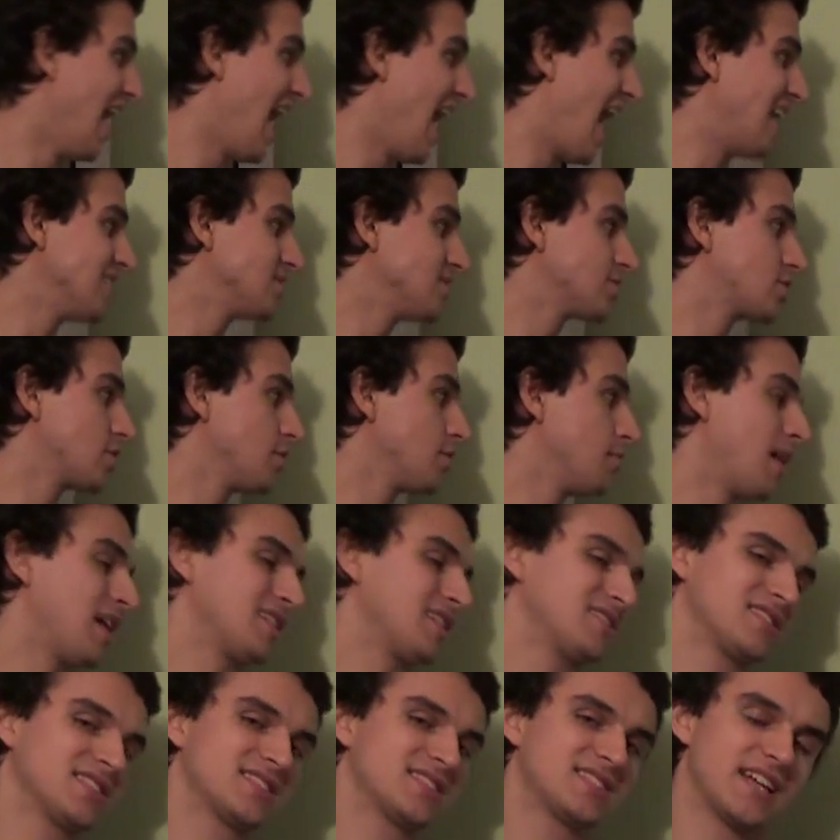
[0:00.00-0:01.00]
and
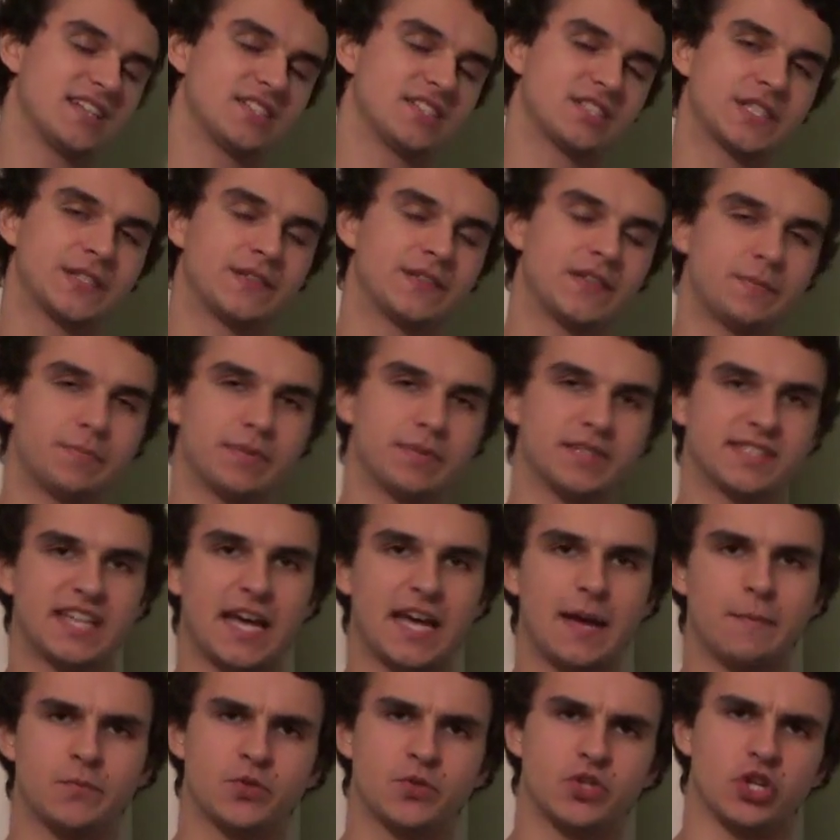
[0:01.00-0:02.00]
somatosensory
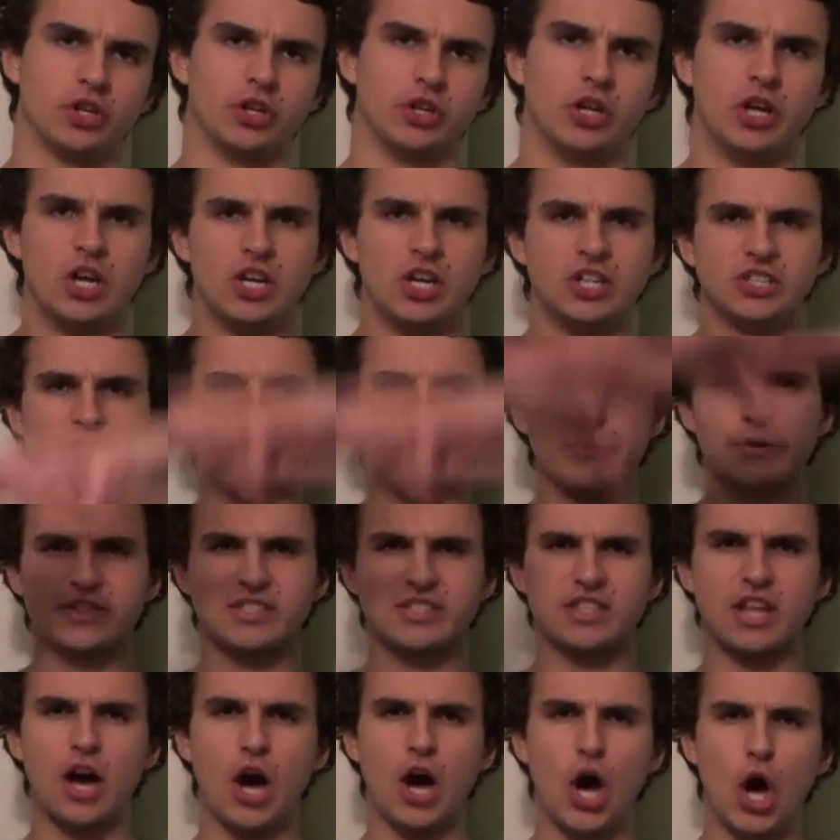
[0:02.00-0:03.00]
perception. So it's
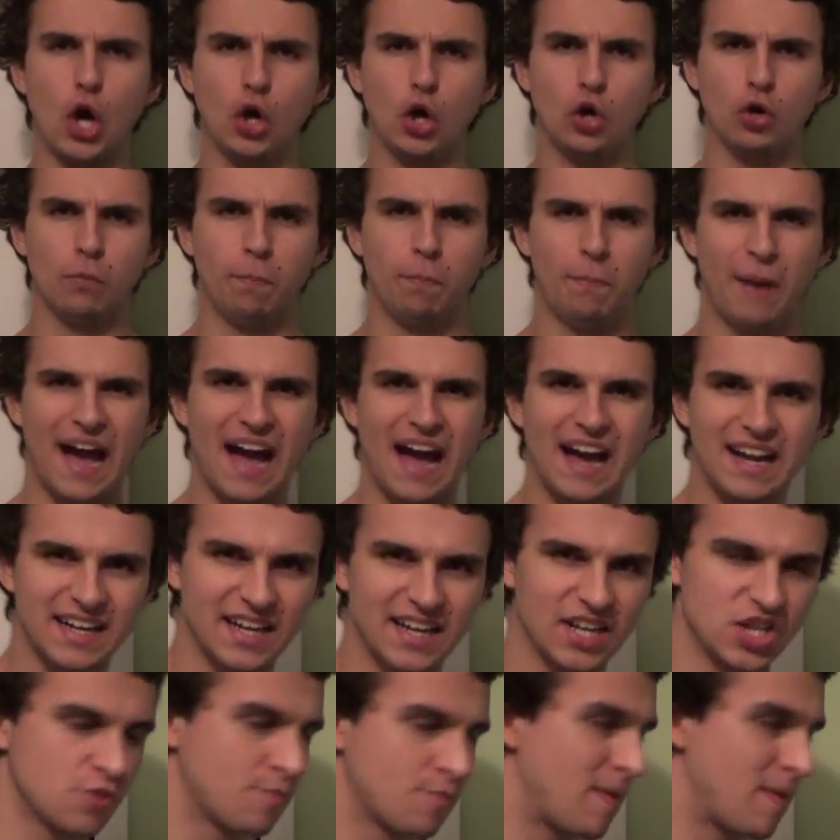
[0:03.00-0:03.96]
the whole package,